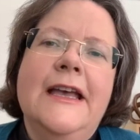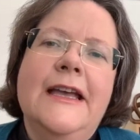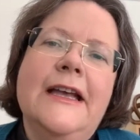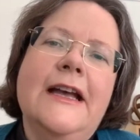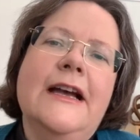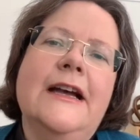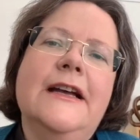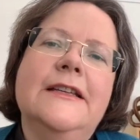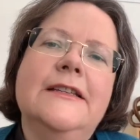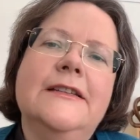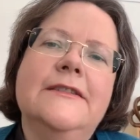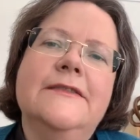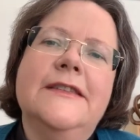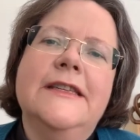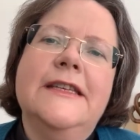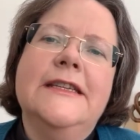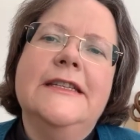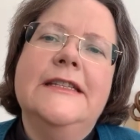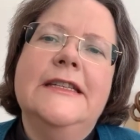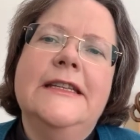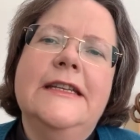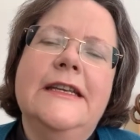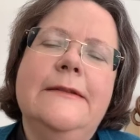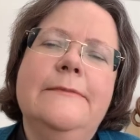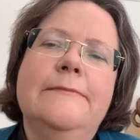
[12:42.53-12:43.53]
Kind of
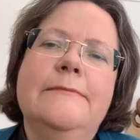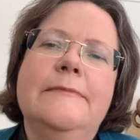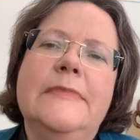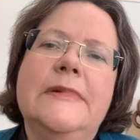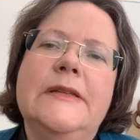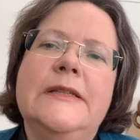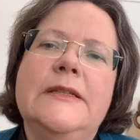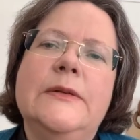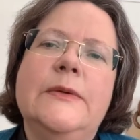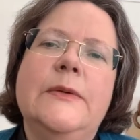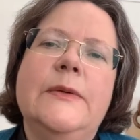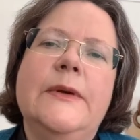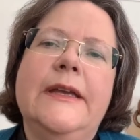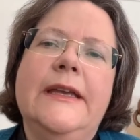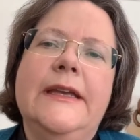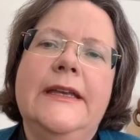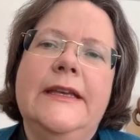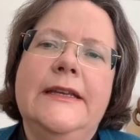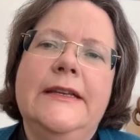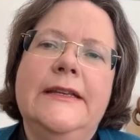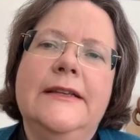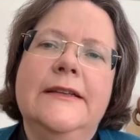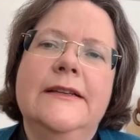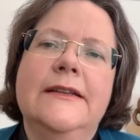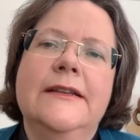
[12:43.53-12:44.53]
sitting in
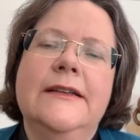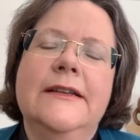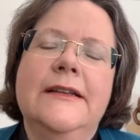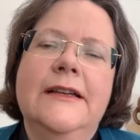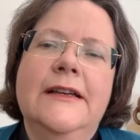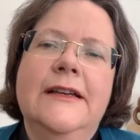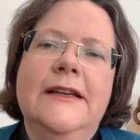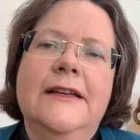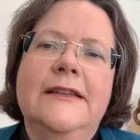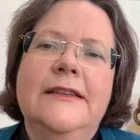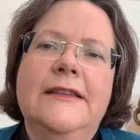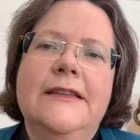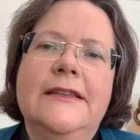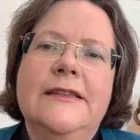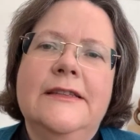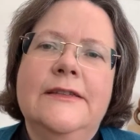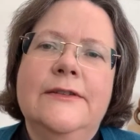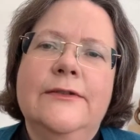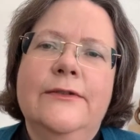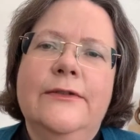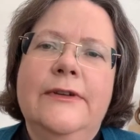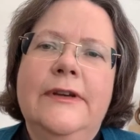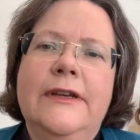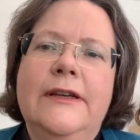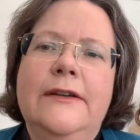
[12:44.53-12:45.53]
between the
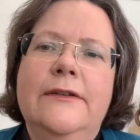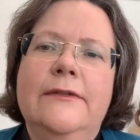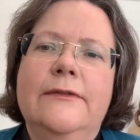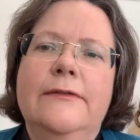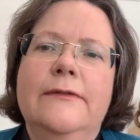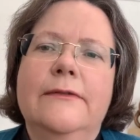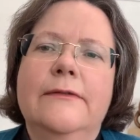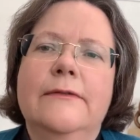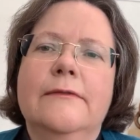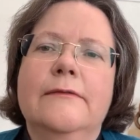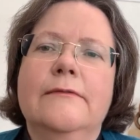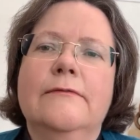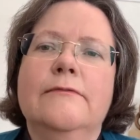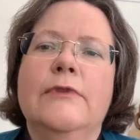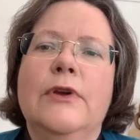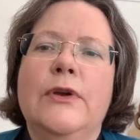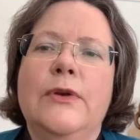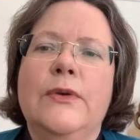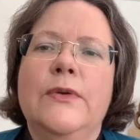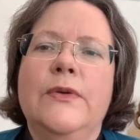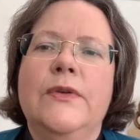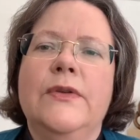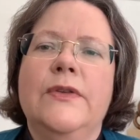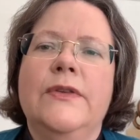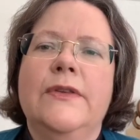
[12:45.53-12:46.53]
story of
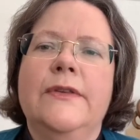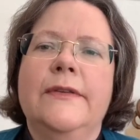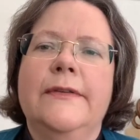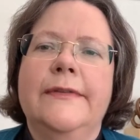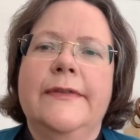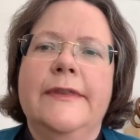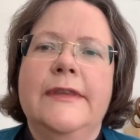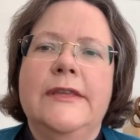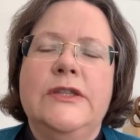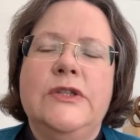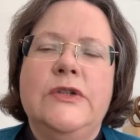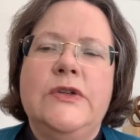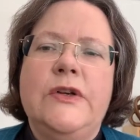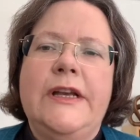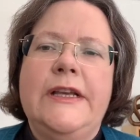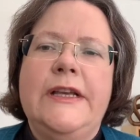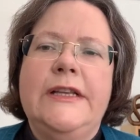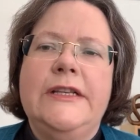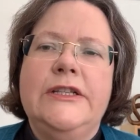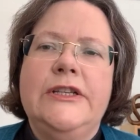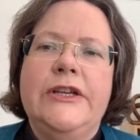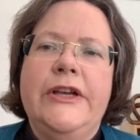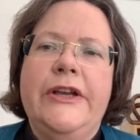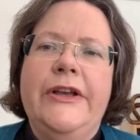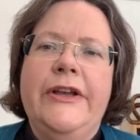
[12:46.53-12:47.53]
Ruth, the
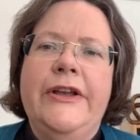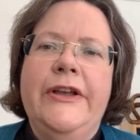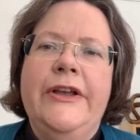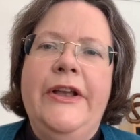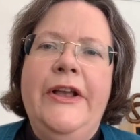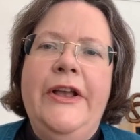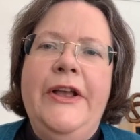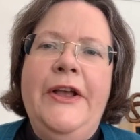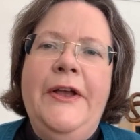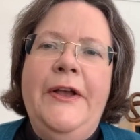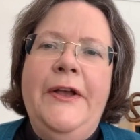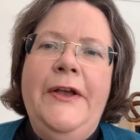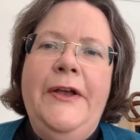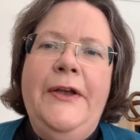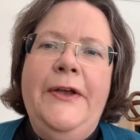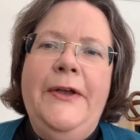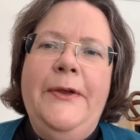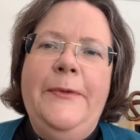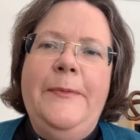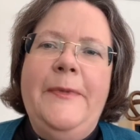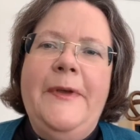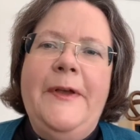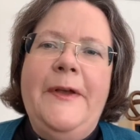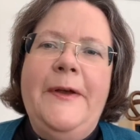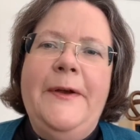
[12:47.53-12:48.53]
stranger who
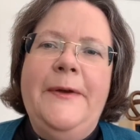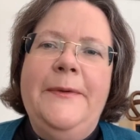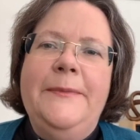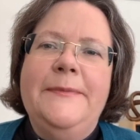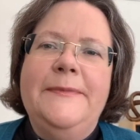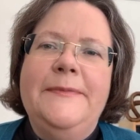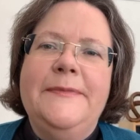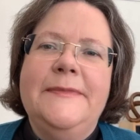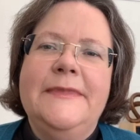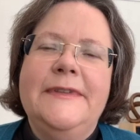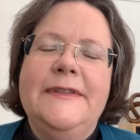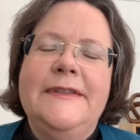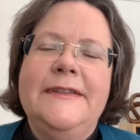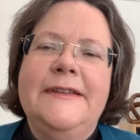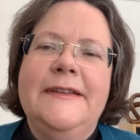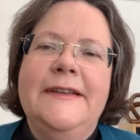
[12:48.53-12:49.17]
becomes